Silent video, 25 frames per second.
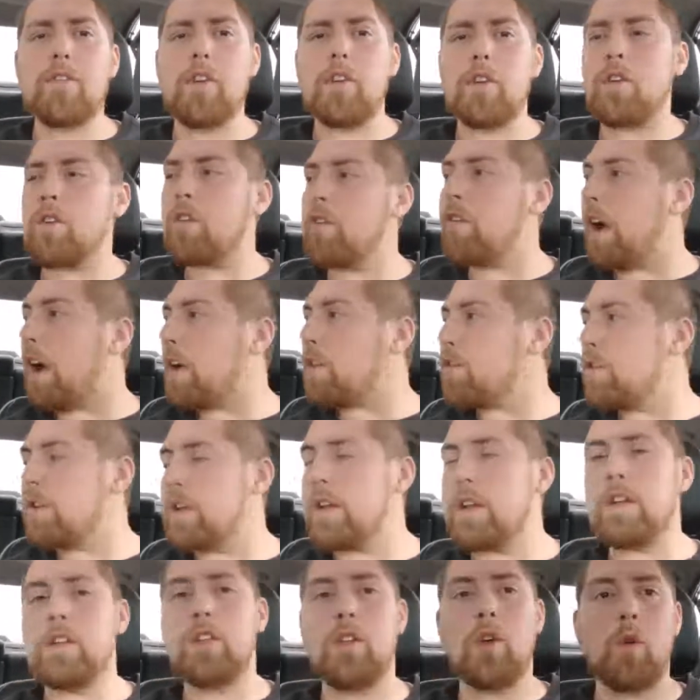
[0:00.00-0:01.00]

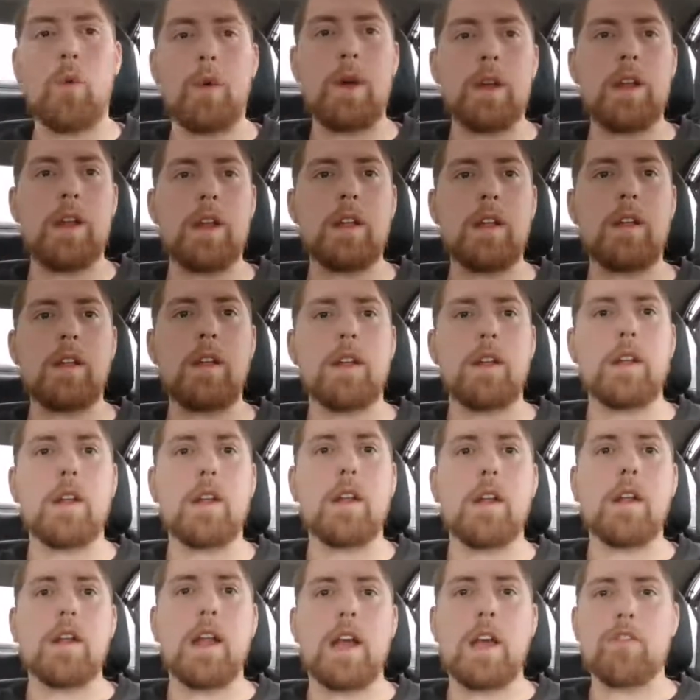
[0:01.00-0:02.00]
gradually doing it,
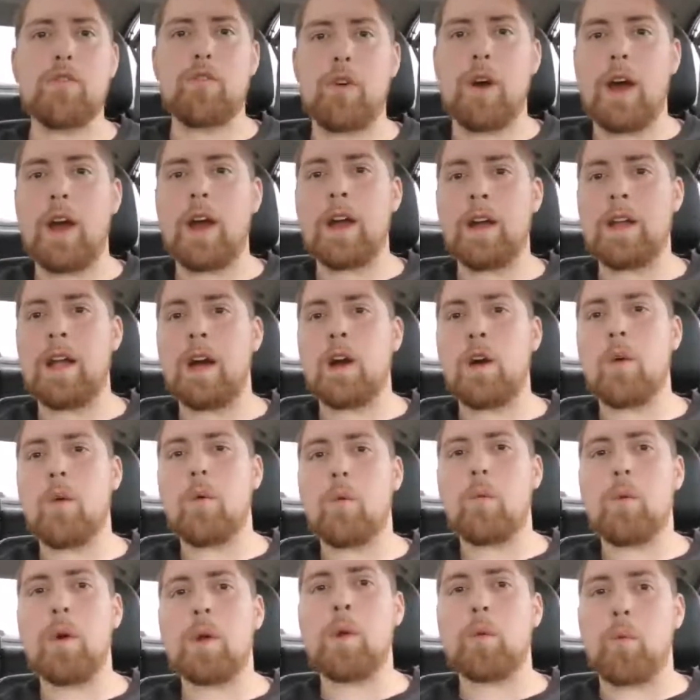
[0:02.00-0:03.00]
like trying out
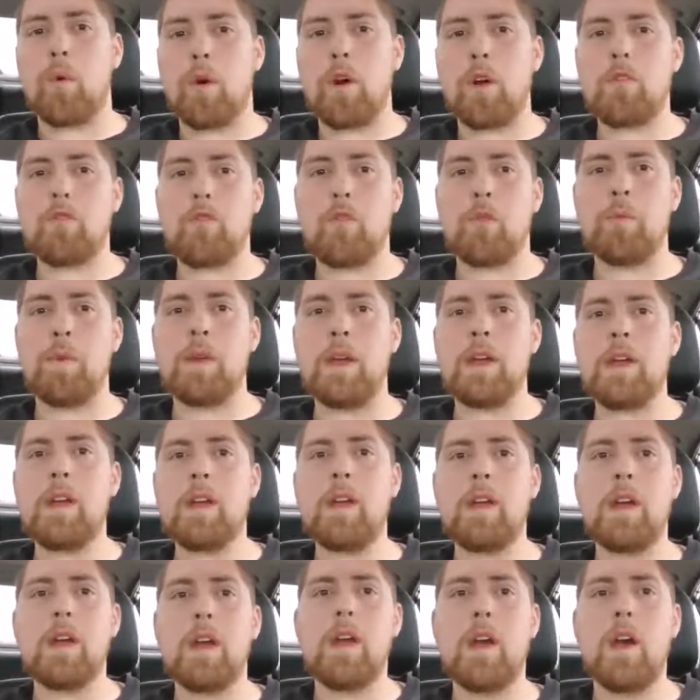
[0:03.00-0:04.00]
what works for me,
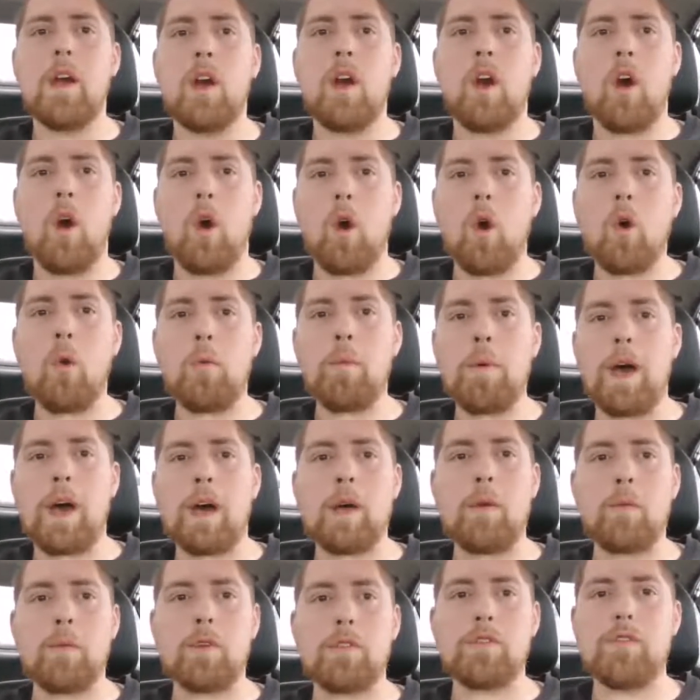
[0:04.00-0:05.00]

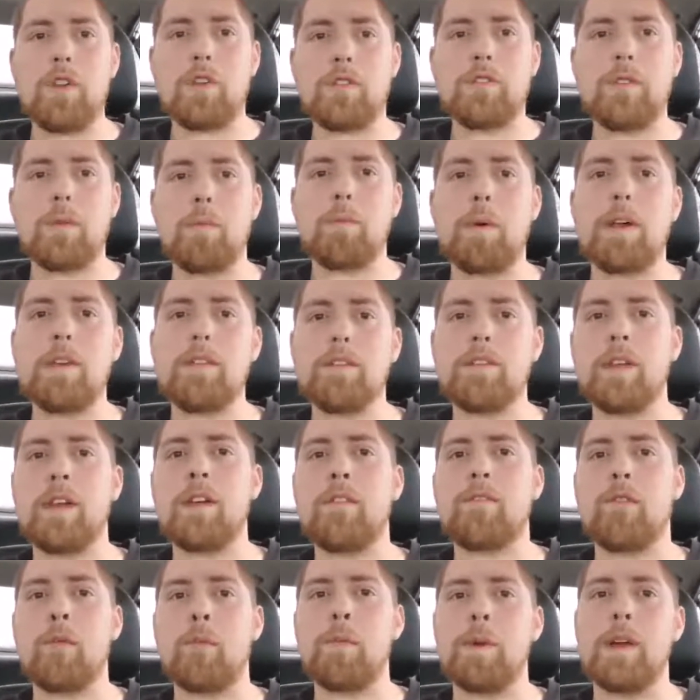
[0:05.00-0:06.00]
OMAD was just the best thing
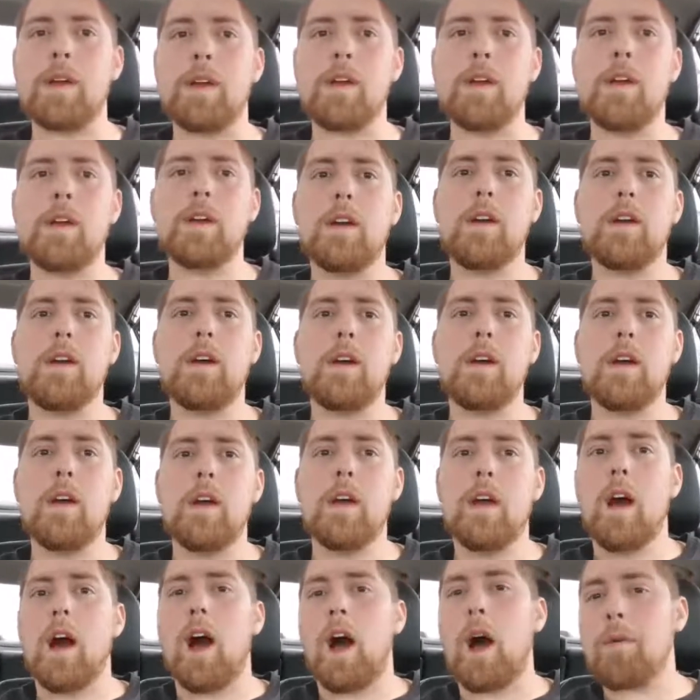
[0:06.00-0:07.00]
for me.
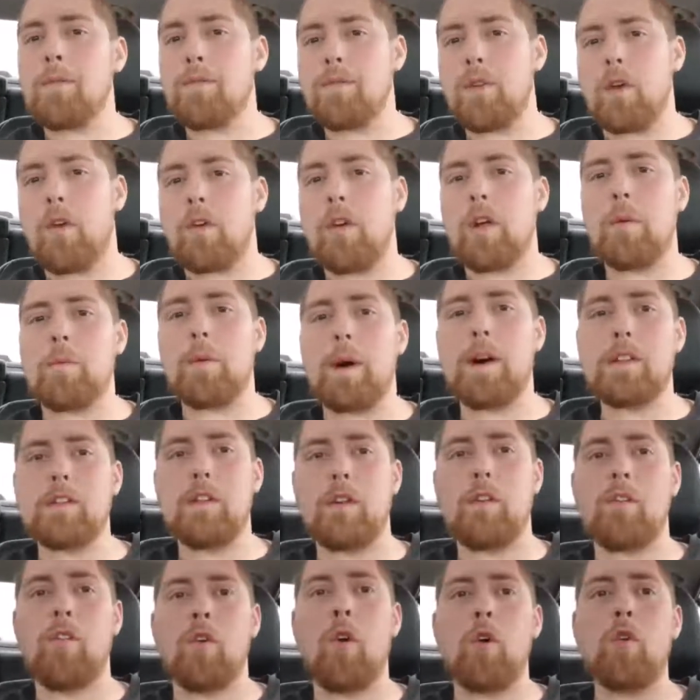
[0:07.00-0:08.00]
I'm sorry about
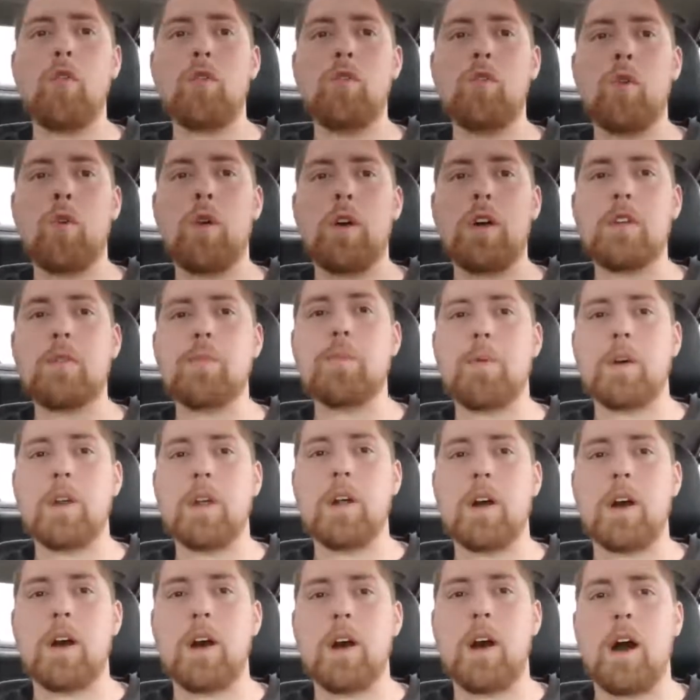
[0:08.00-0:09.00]
the road noise, but
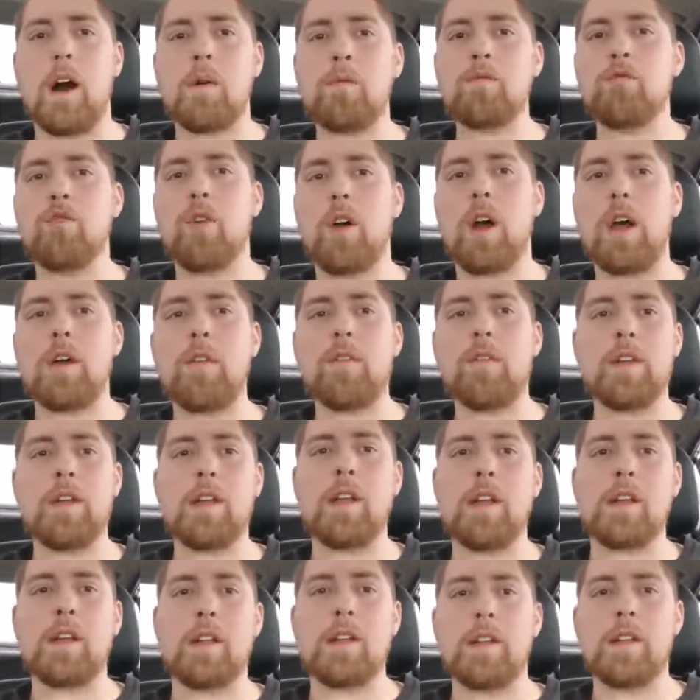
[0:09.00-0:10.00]
I'm driving
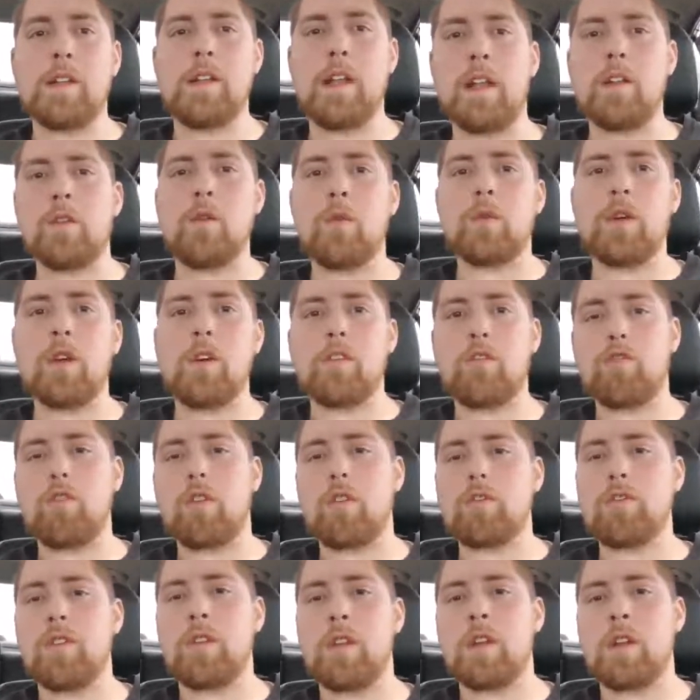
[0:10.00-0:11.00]
and they're doing
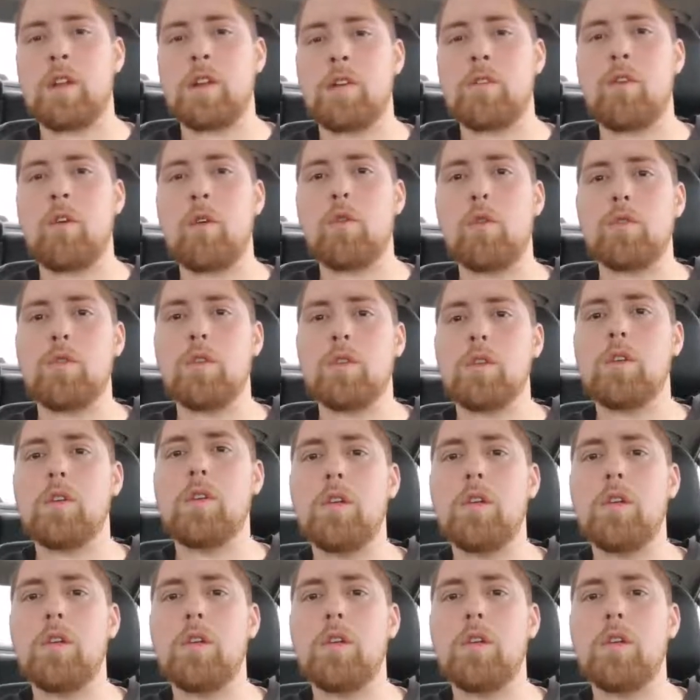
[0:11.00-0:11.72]
construction on the road.